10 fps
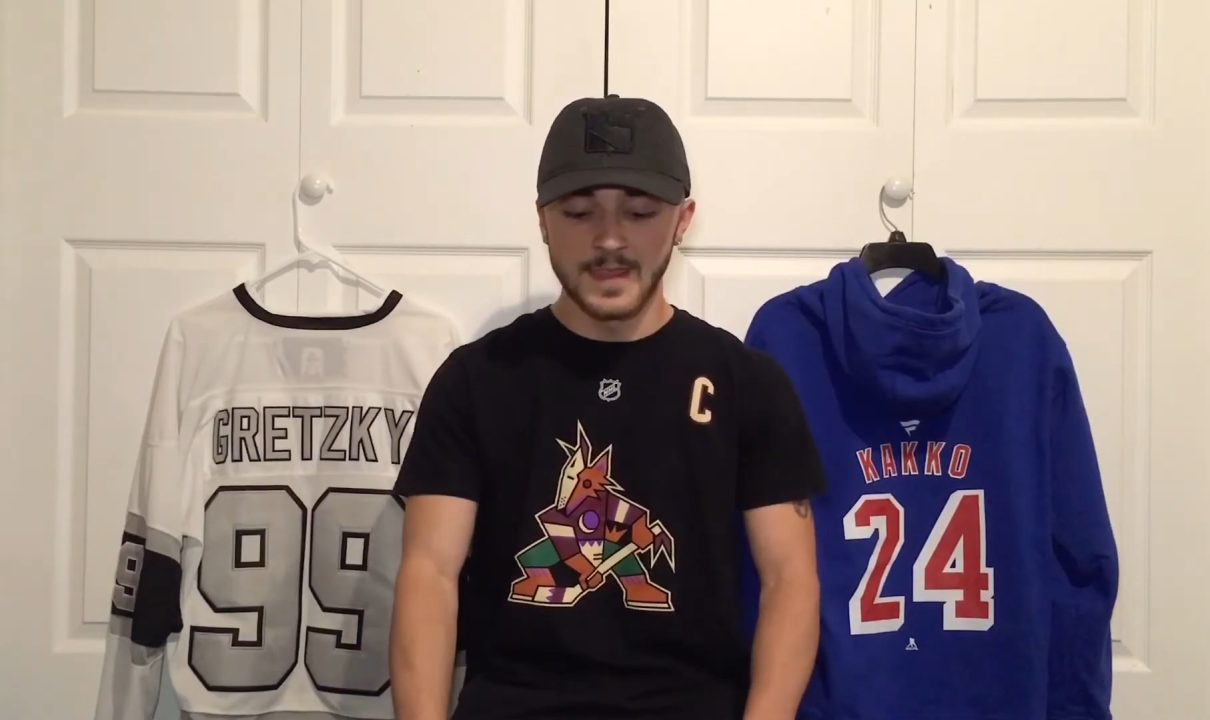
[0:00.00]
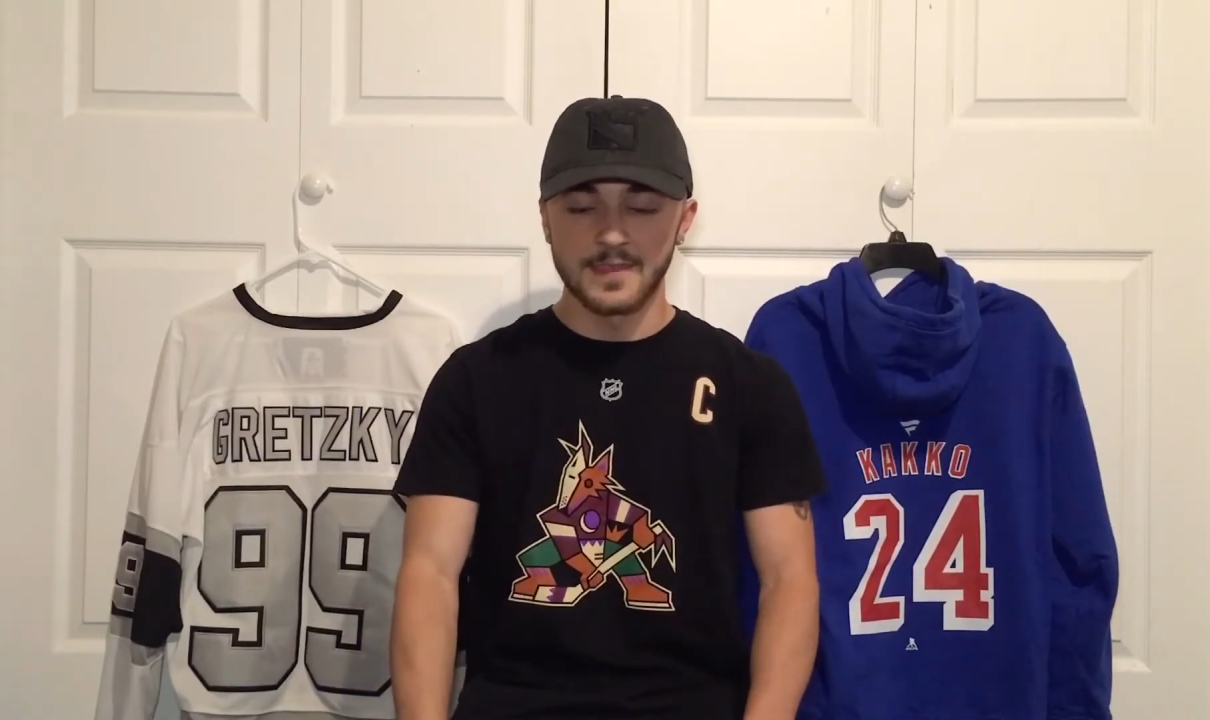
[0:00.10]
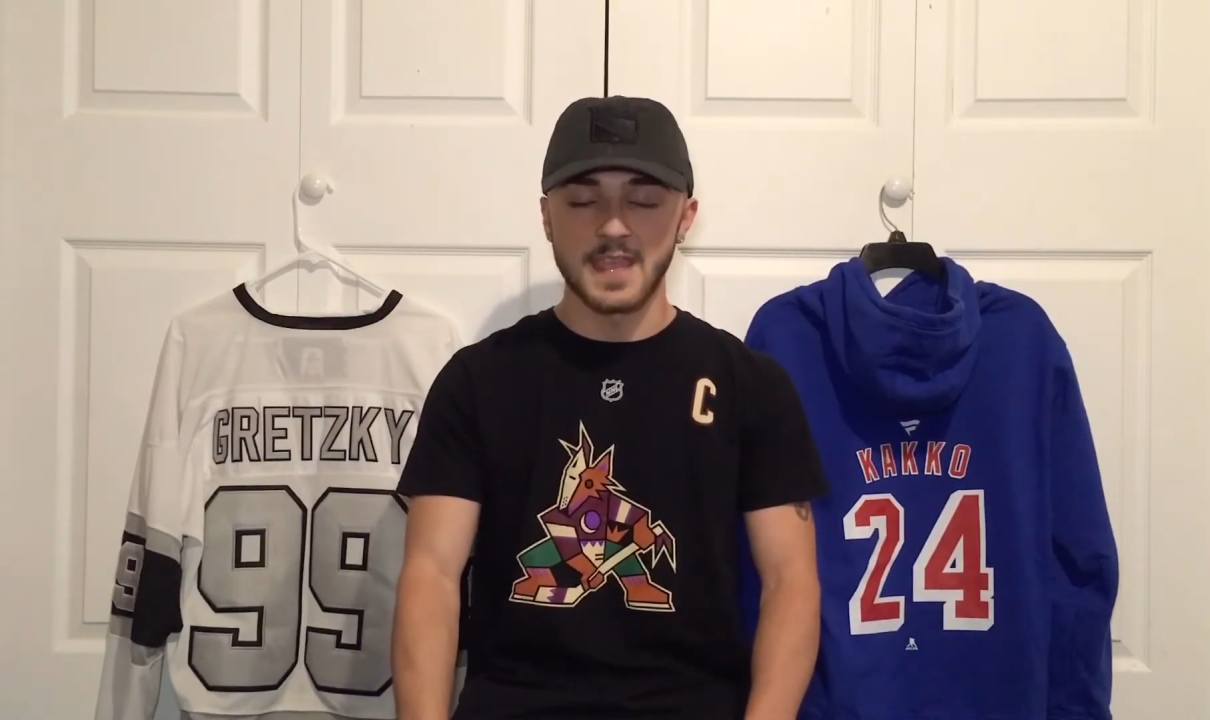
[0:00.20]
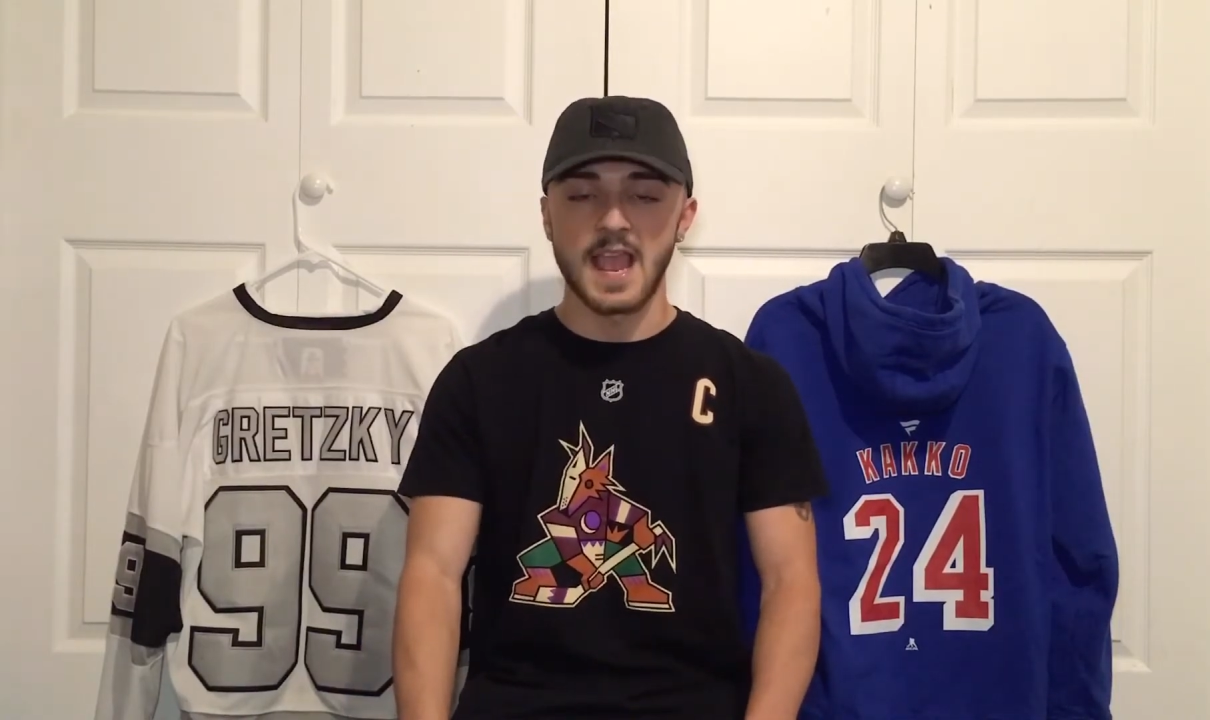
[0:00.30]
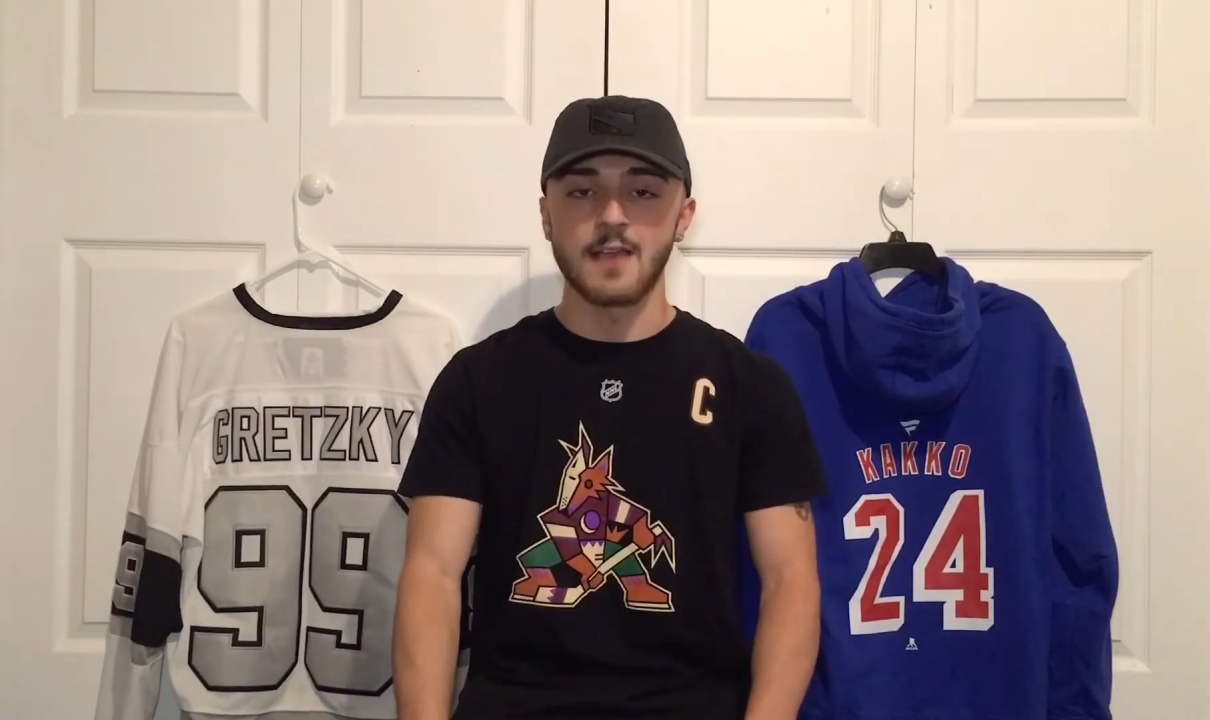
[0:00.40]

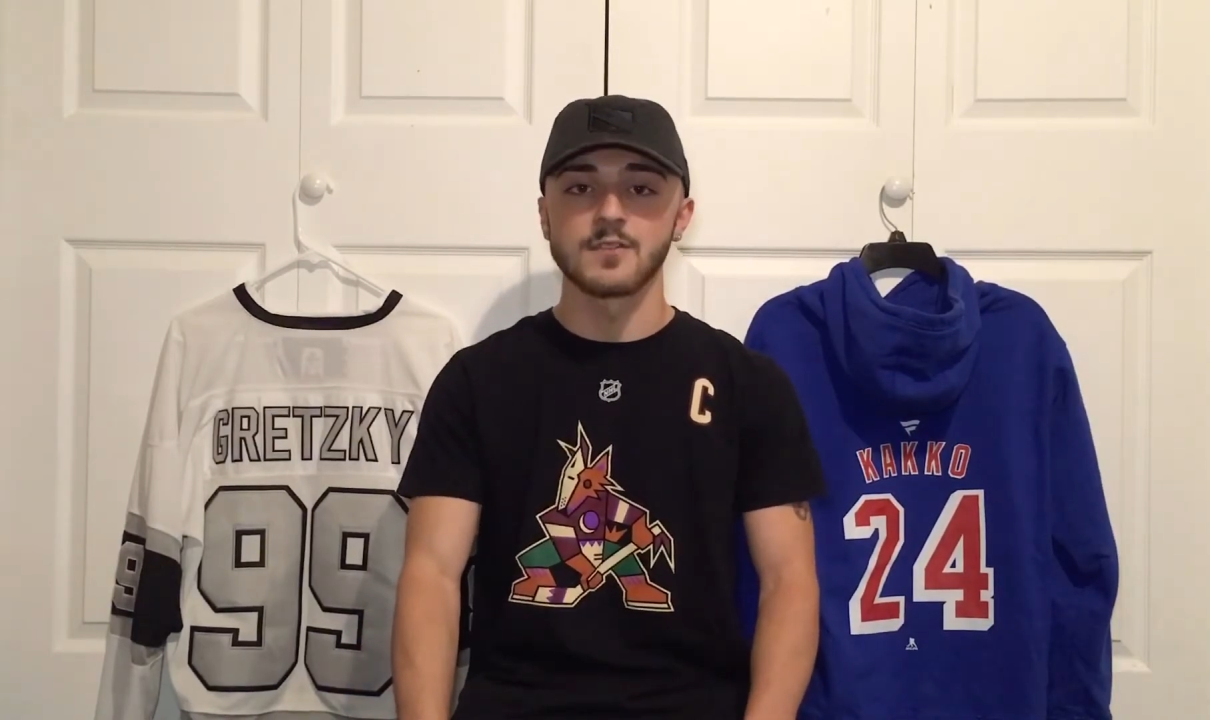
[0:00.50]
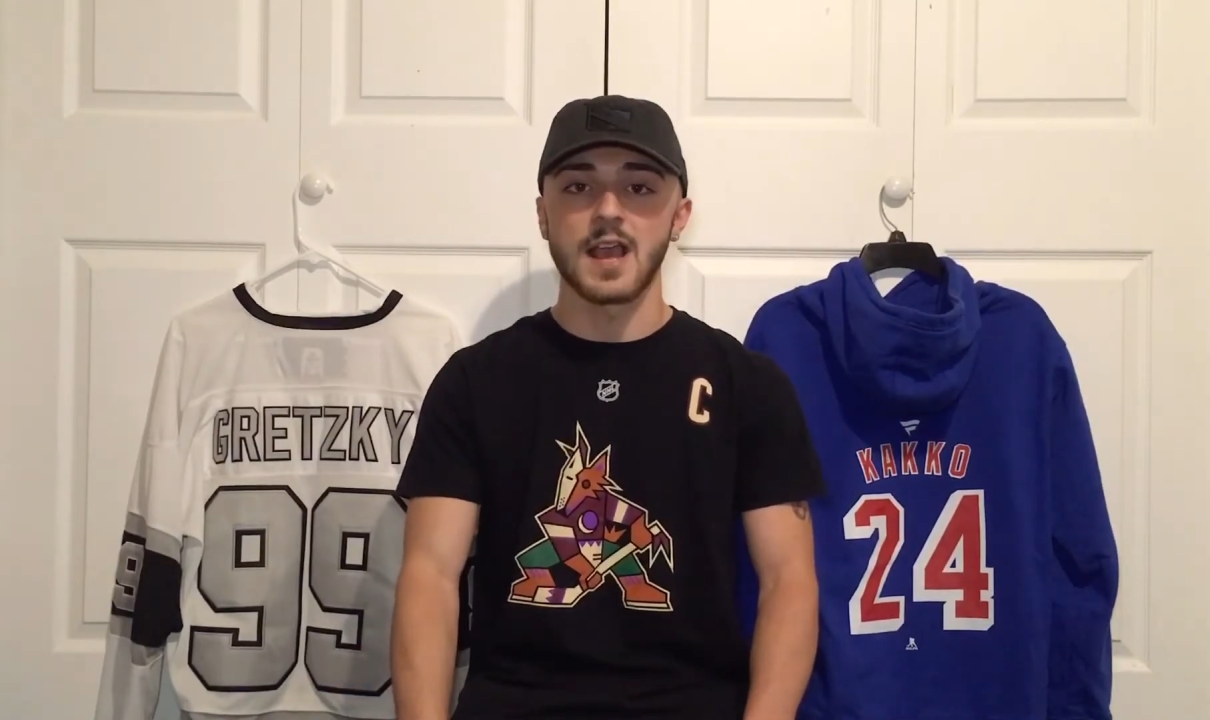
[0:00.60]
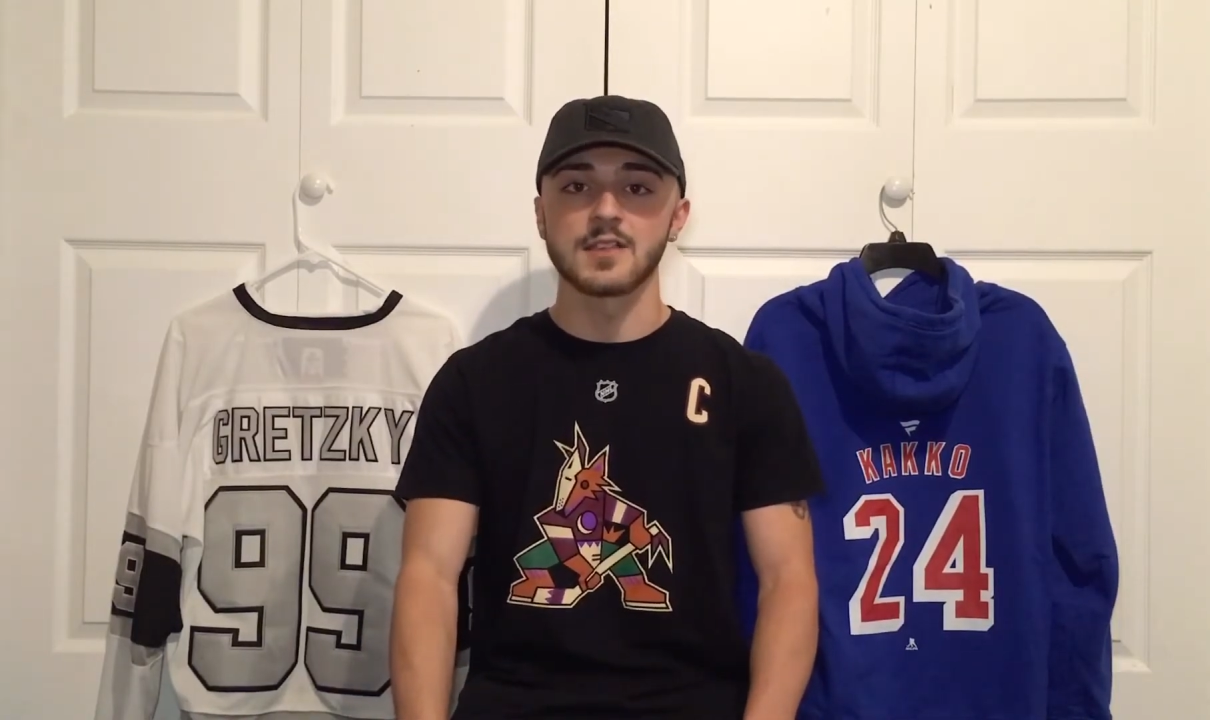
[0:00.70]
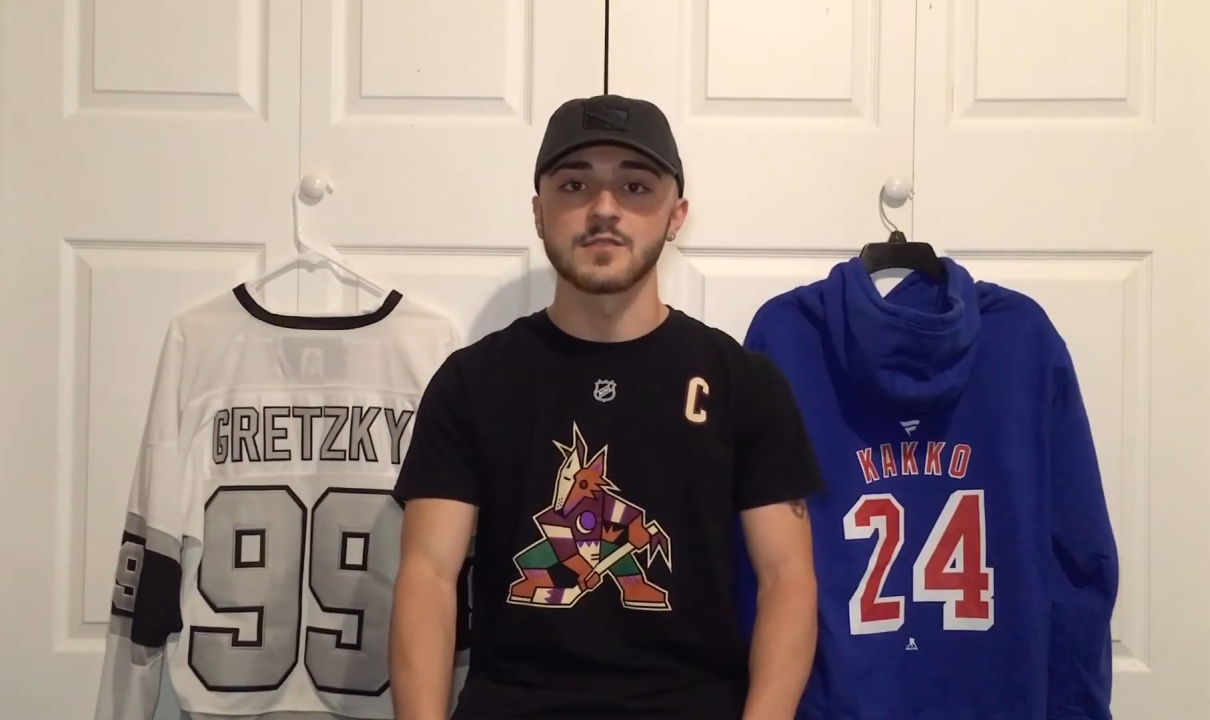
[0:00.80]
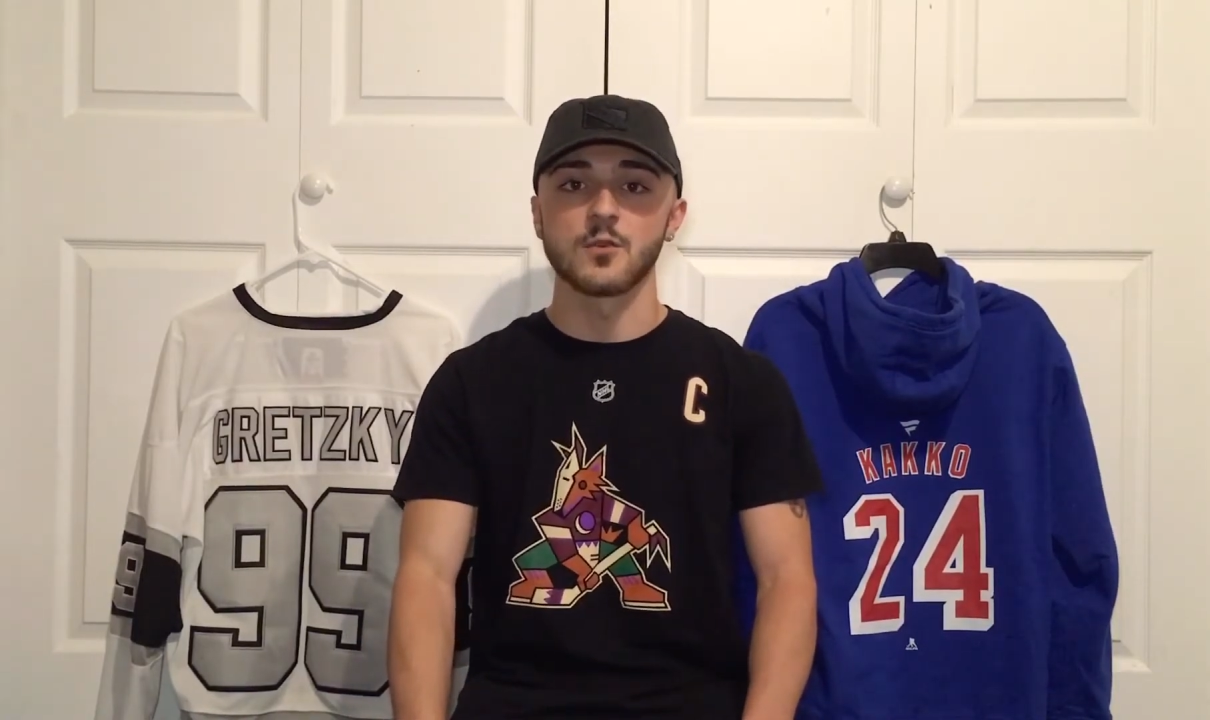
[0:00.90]
they have
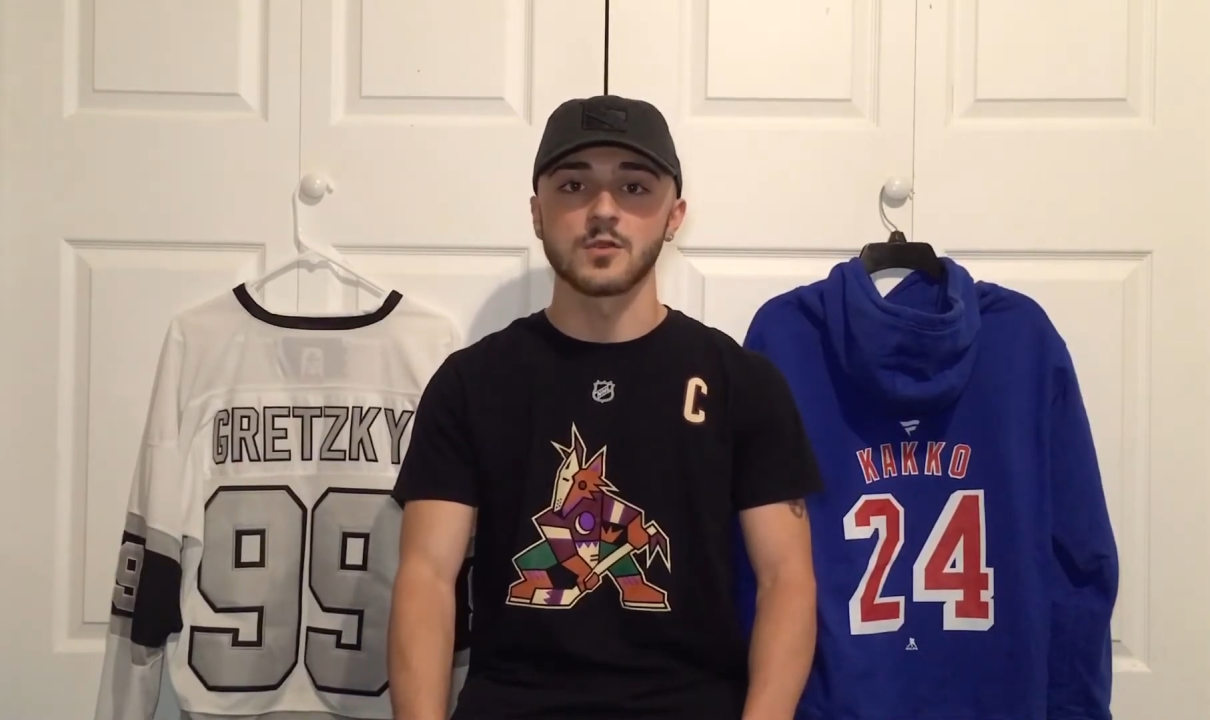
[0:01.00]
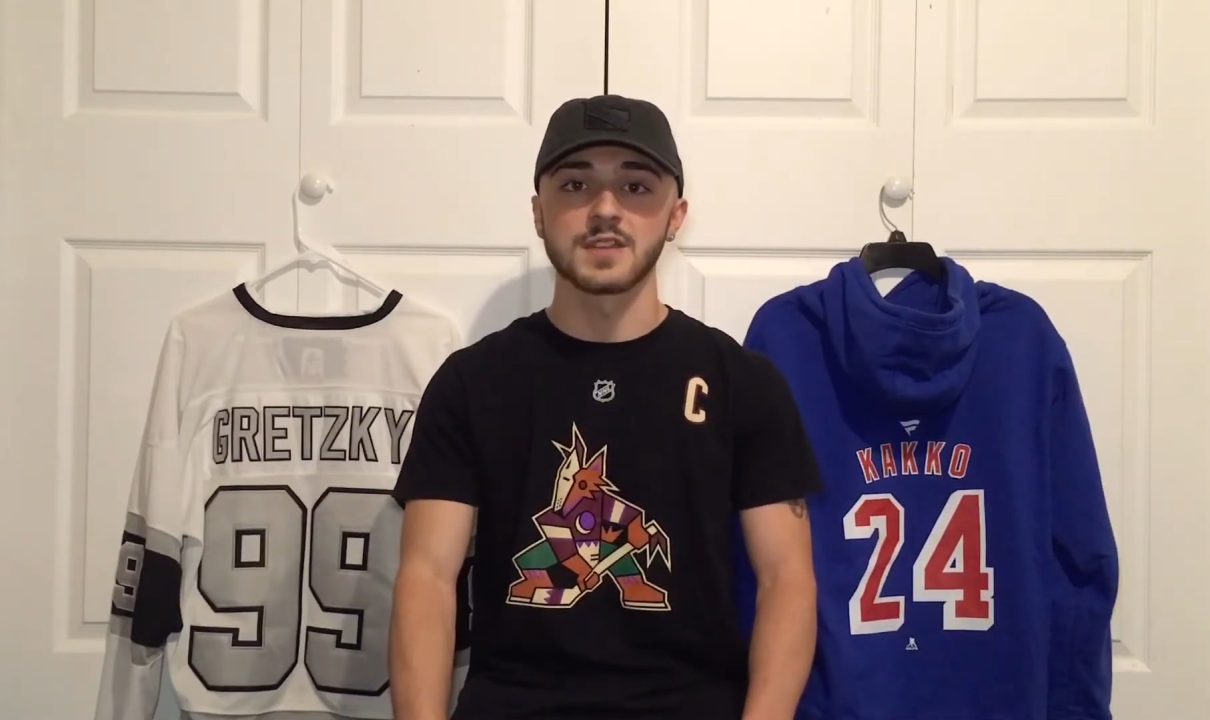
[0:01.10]
guys, of course,